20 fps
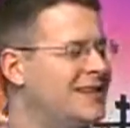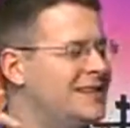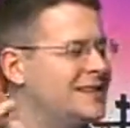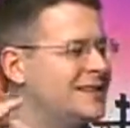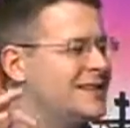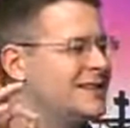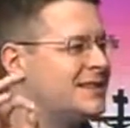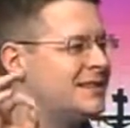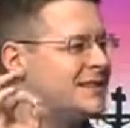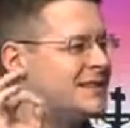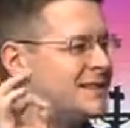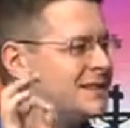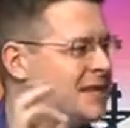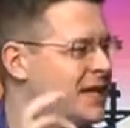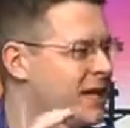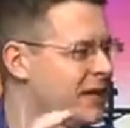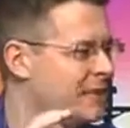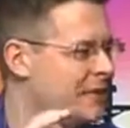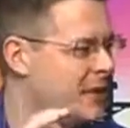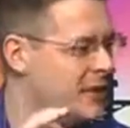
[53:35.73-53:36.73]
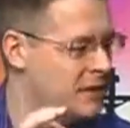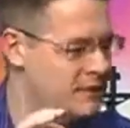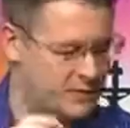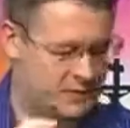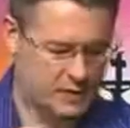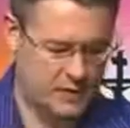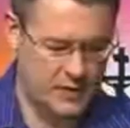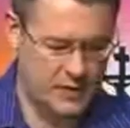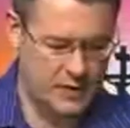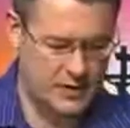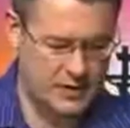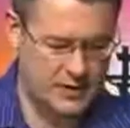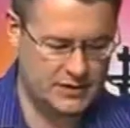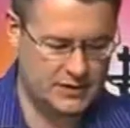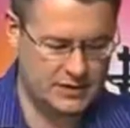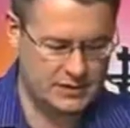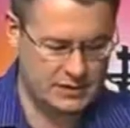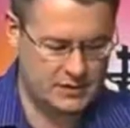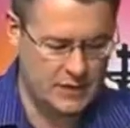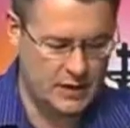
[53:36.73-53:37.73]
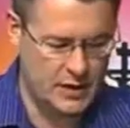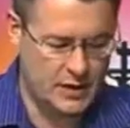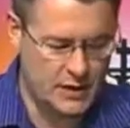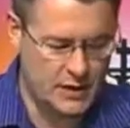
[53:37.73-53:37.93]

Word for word: He's a deceiver. Notice.